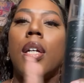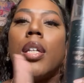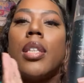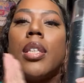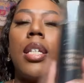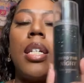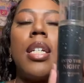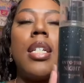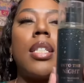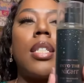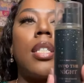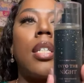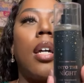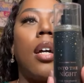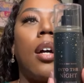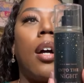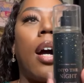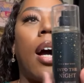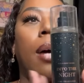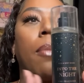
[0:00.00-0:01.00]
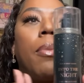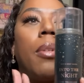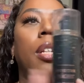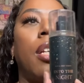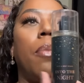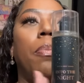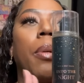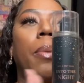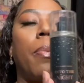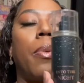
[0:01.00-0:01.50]
This, I
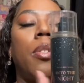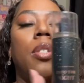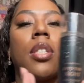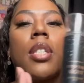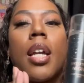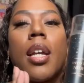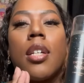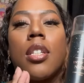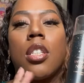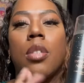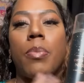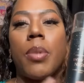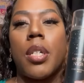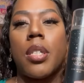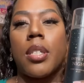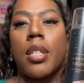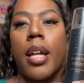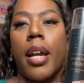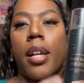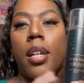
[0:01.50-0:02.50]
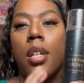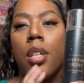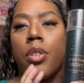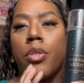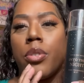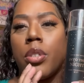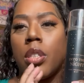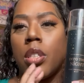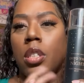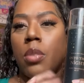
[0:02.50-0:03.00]
believe people say, smells like
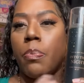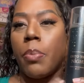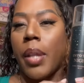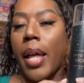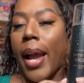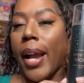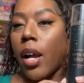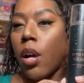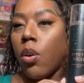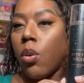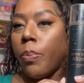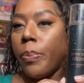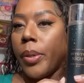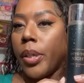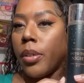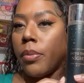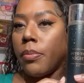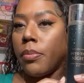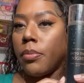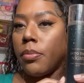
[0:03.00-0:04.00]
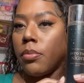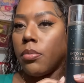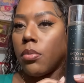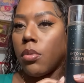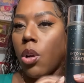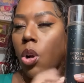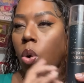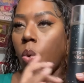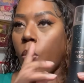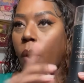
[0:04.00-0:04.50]
either is this Black Opium
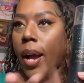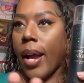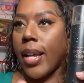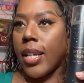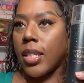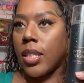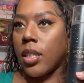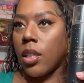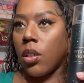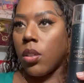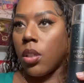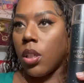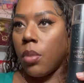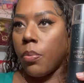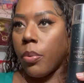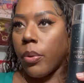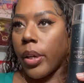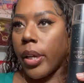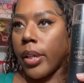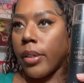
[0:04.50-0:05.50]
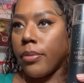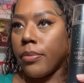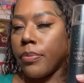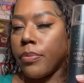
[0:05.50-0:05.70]
or YSL Libre.